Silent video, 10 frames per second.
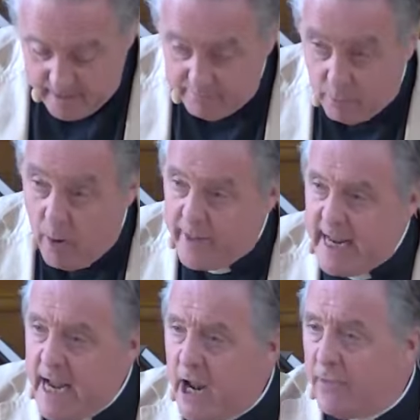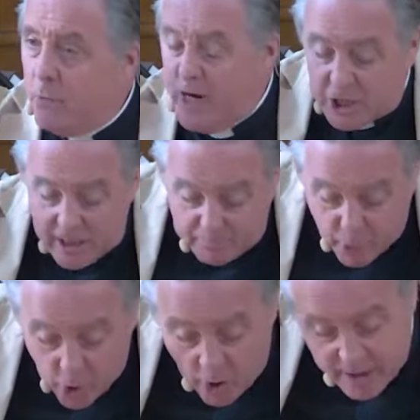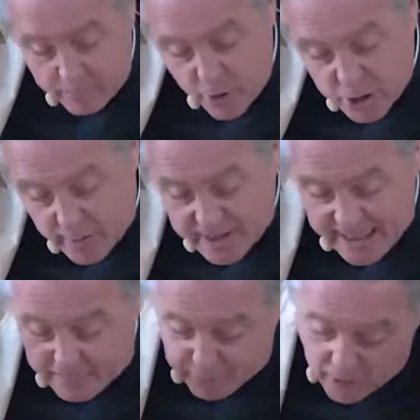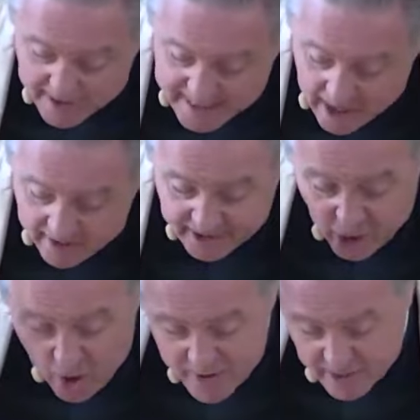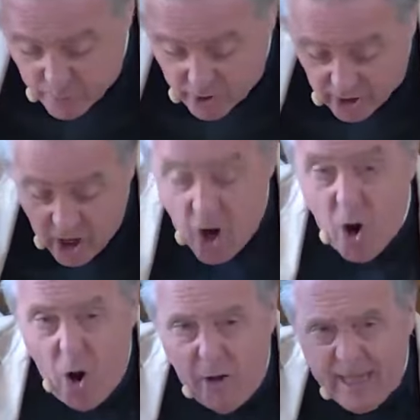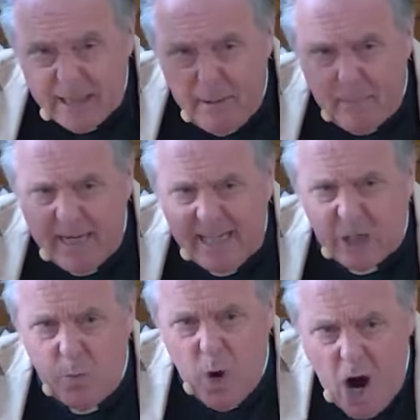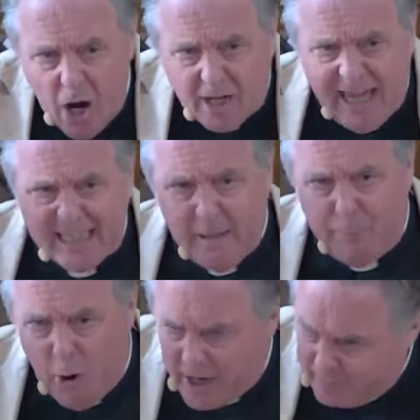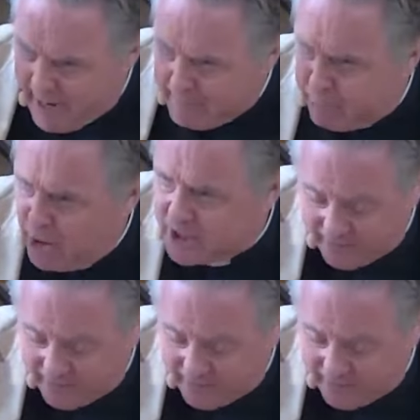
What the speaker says: But what we need are the rich and poor, the bourgeoisie and the proletariat, the owner and the worker. All these people need to work. That's the main point of